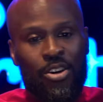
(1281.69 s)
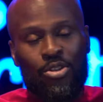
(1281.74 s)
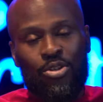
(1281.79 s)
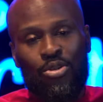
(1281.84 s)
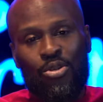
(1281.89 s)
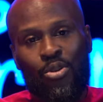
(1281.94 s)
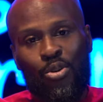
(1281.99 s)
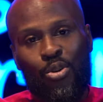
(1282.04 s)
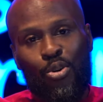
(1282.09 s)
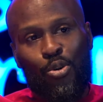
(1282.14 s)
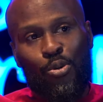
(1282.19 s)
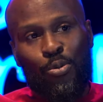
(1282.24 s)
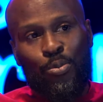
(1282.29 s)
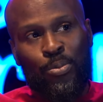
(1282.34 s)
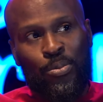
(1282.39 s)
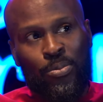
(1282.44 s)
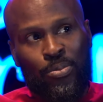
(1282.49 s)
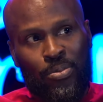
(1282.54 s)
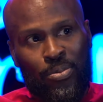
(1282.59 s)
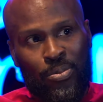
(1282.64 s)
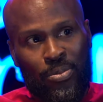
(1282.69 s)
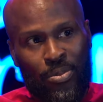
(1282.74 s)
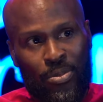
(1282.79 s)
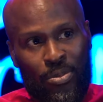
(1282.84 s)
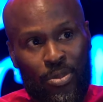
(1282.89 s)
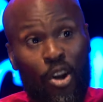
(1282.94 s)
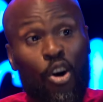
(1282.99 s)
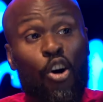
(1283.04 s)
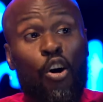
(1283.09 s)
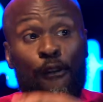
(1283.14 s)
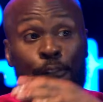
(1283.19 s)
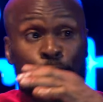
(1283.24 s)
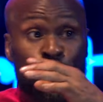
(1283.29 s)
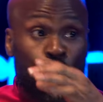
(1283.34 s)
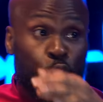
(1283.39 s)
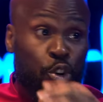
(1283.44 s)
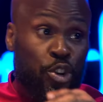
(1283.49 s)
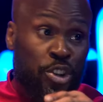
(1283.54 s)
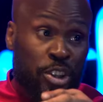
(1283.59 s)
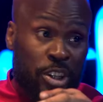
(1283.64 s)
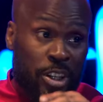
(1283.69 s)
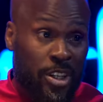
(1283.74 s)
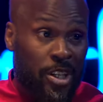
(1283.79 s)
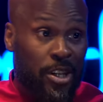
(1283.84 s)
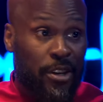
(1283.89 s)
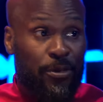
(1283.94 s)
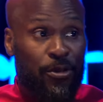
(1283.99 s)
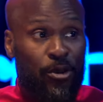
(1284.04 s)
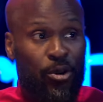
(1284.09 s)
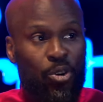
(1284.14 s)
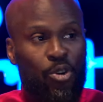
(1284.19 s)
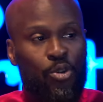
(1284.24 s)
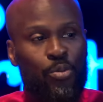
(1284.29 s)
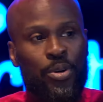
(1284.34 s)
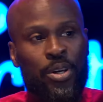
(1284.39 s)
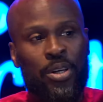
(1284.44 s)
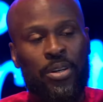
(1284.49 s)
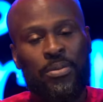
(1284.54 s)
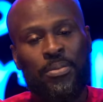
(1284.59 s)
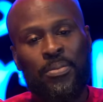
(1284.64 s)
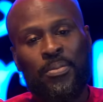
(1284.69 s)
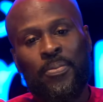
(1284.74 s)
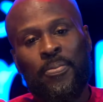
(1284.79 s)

So unfortunately for Obi,